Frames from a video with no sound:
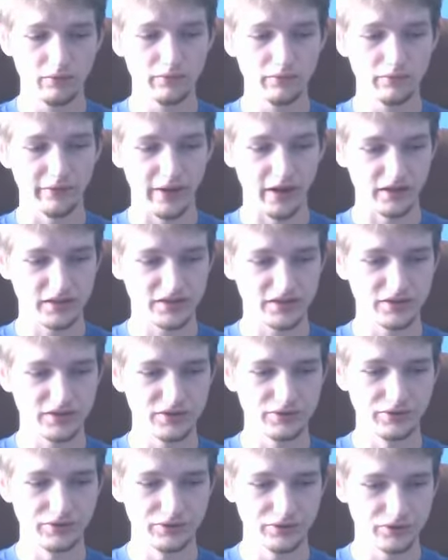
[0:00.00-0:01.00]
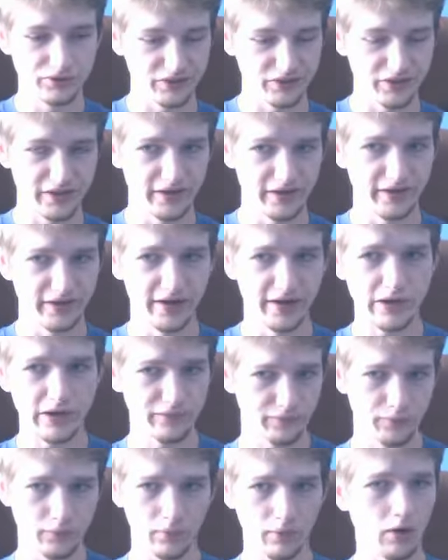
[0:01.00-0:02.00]
and that's to usually get it out of
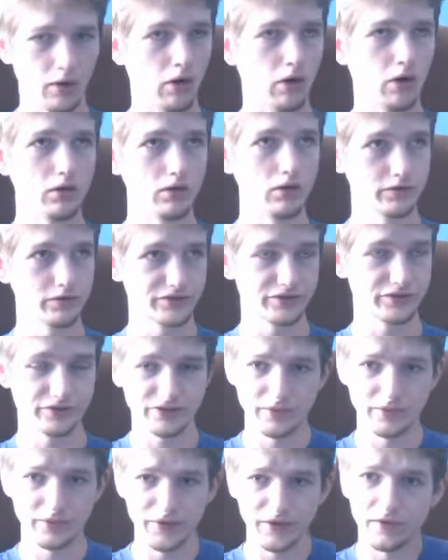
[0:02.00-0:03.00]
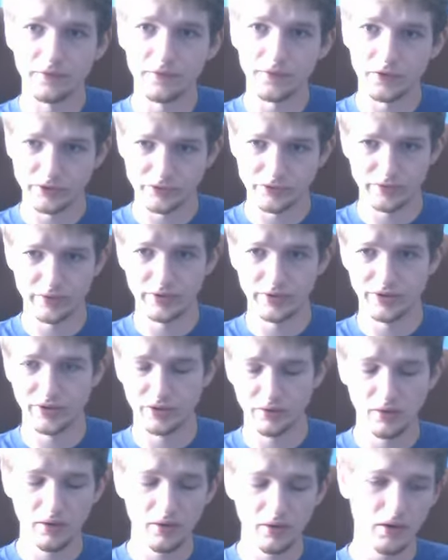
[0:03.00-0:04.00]
walls or something if you're drilling.